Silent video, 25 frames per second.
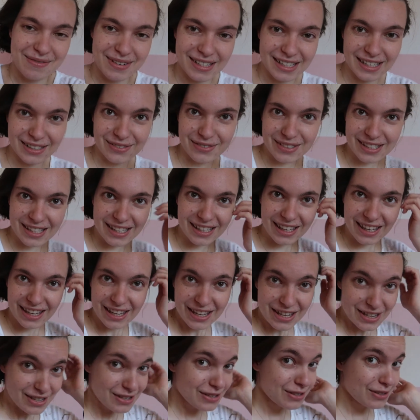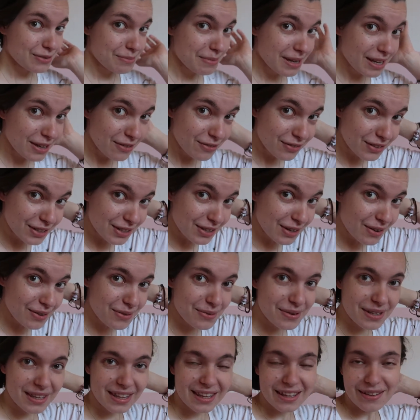My dad was like, you should make a
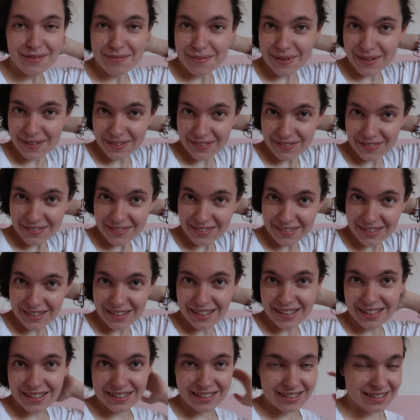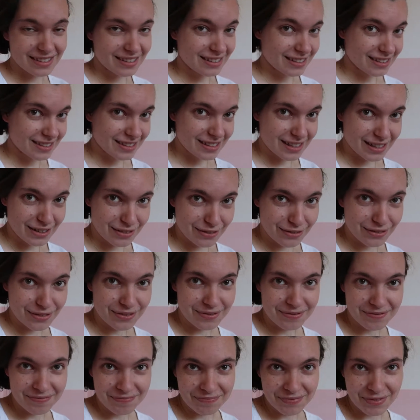video with it, but it's kind of
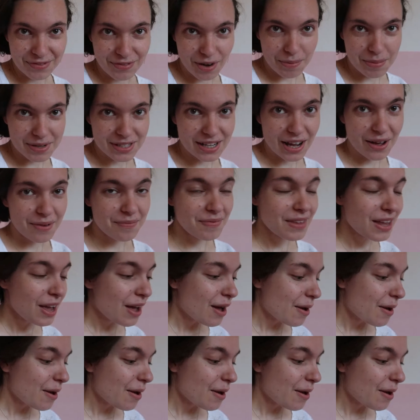rubbish now.